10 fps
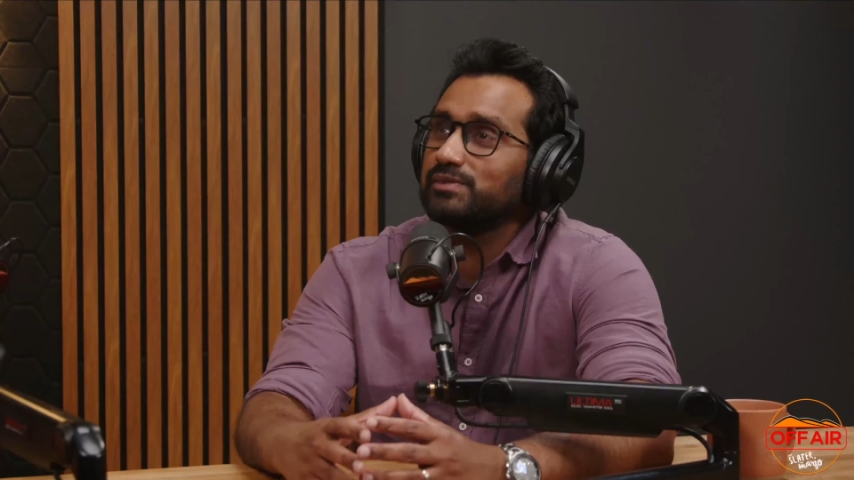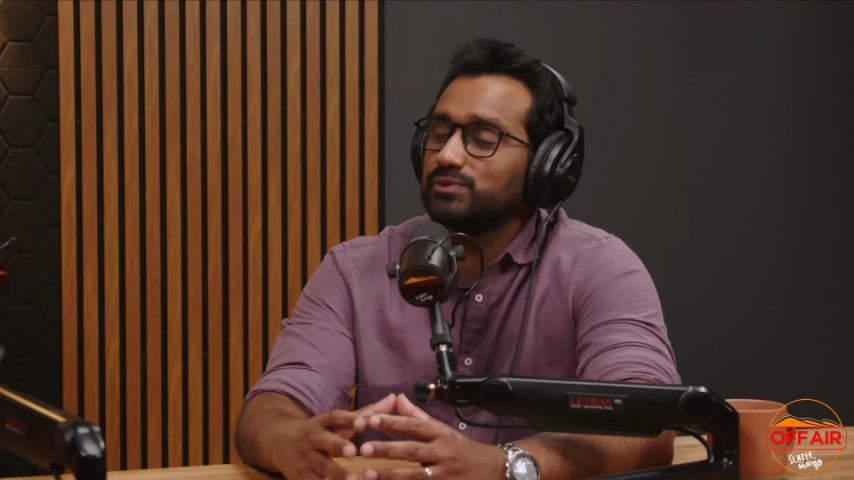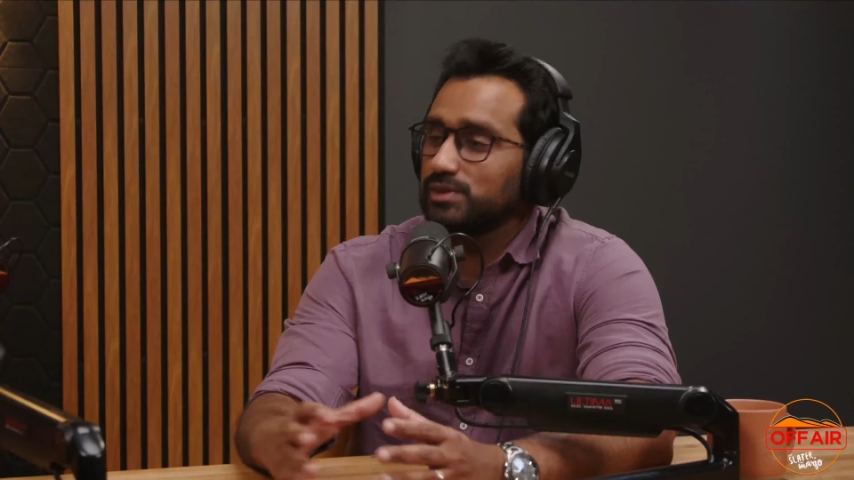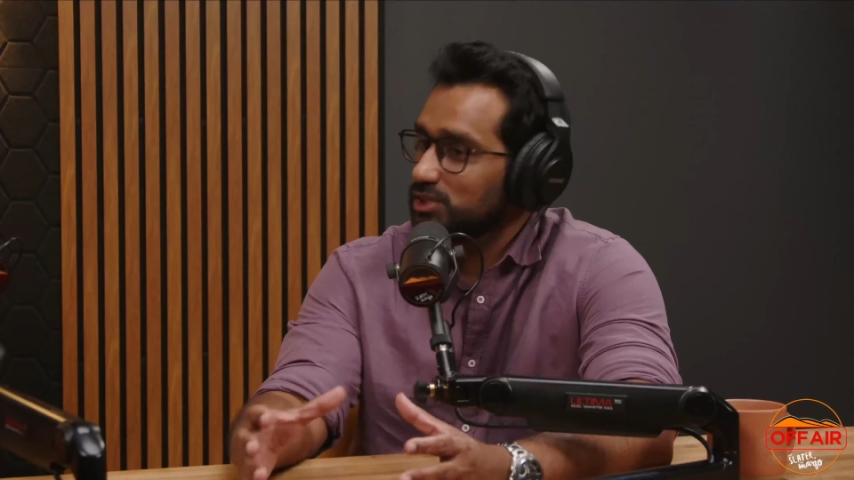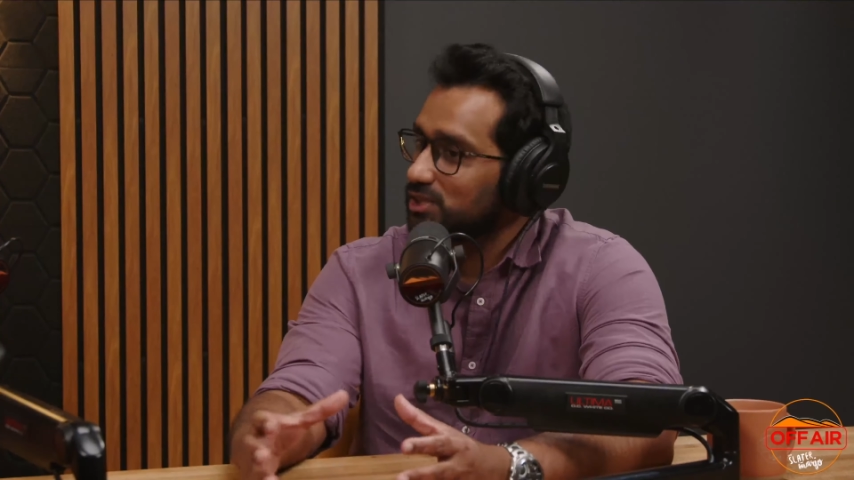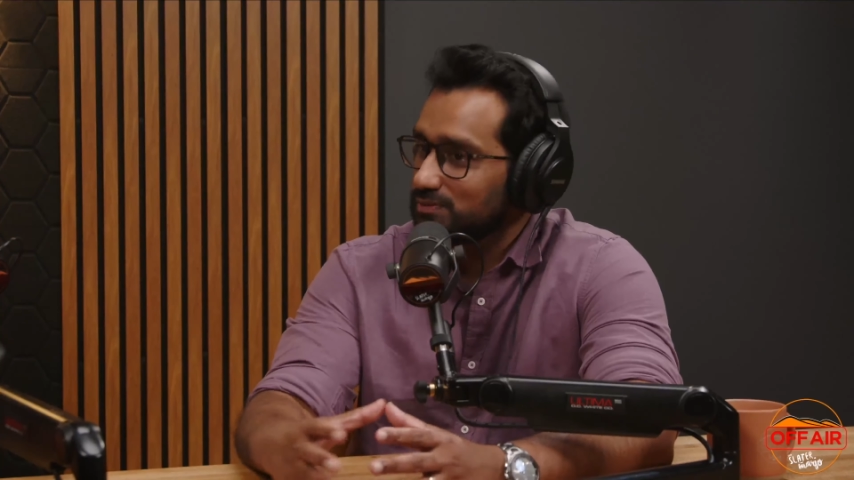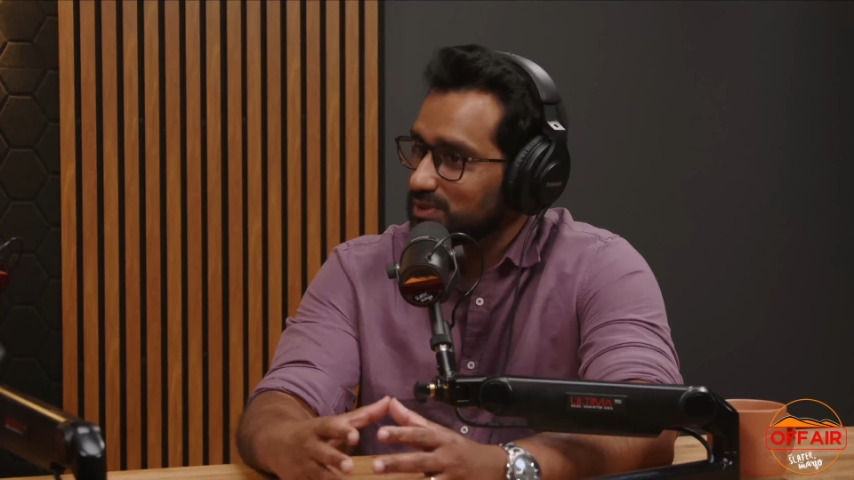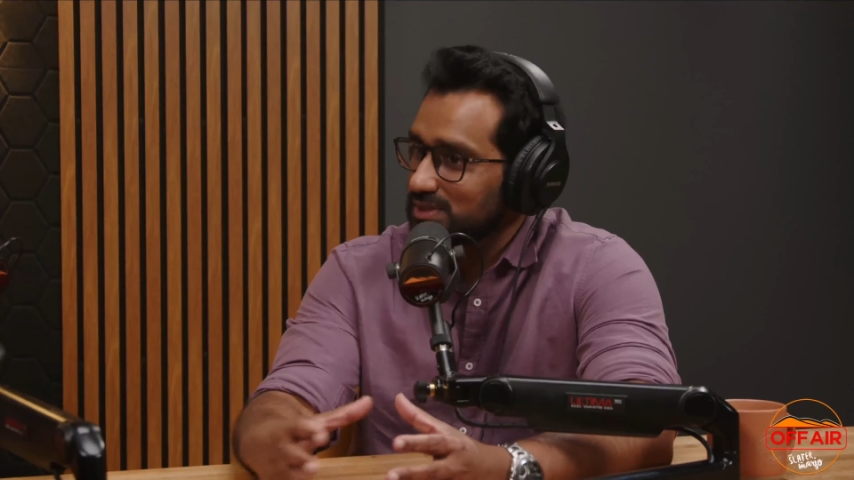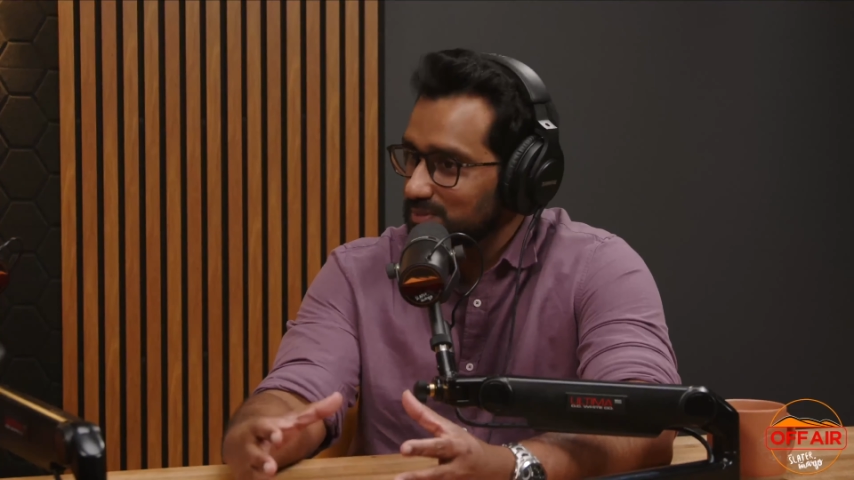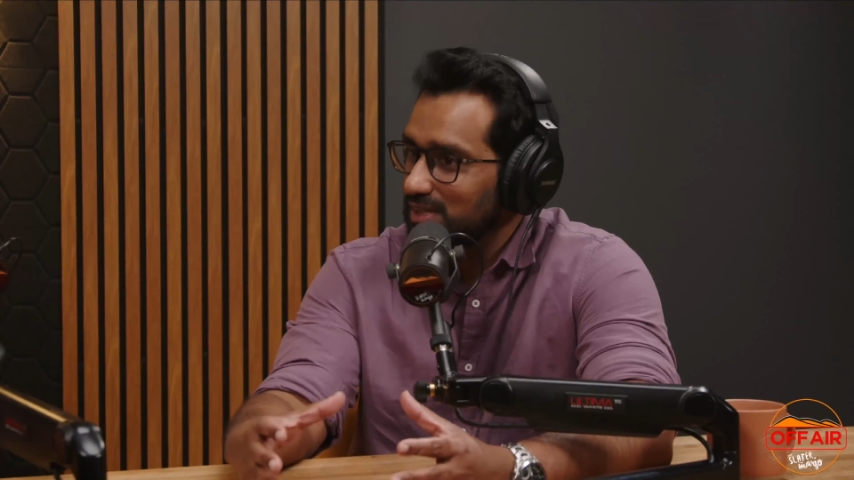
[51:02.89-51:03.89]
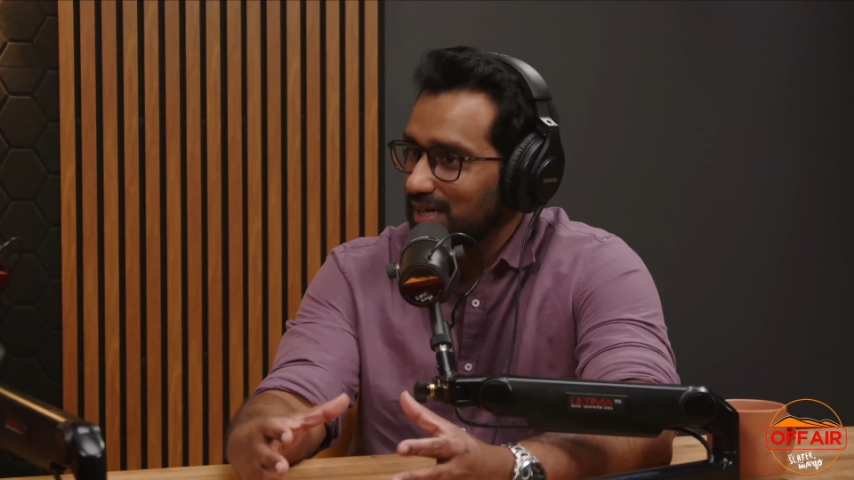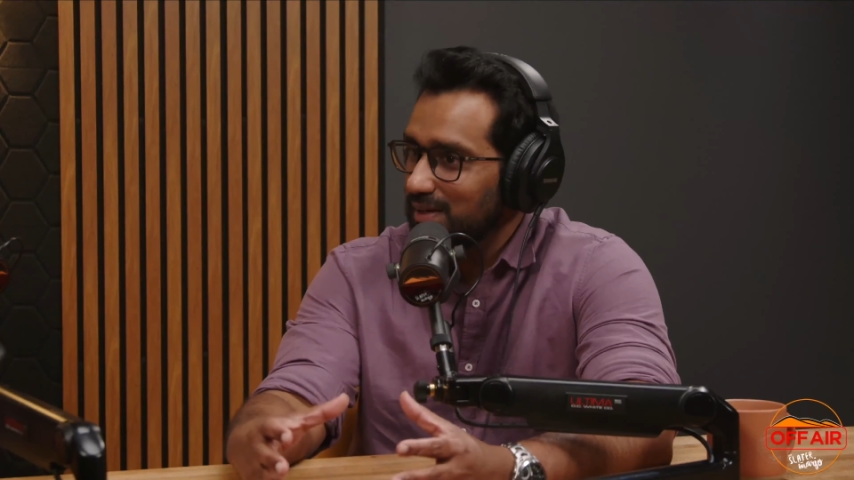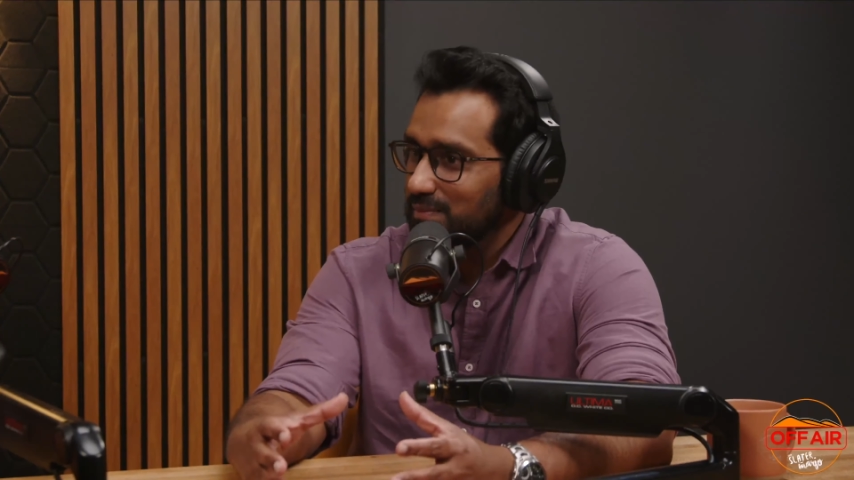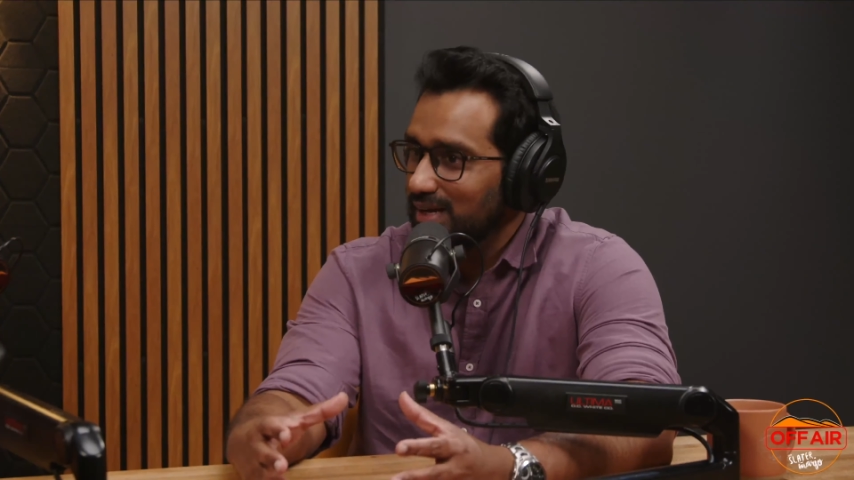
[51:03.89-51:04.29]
my religion for some time.